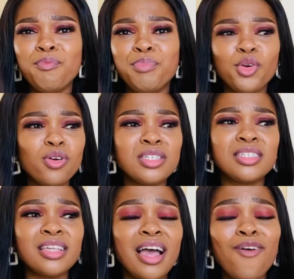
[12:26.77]

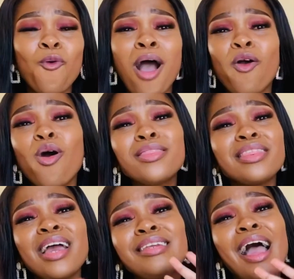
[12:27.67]
because I call
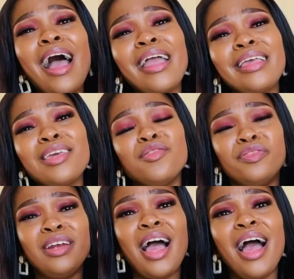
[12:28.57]
third eye
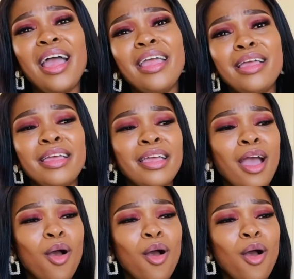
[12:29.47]
evil eye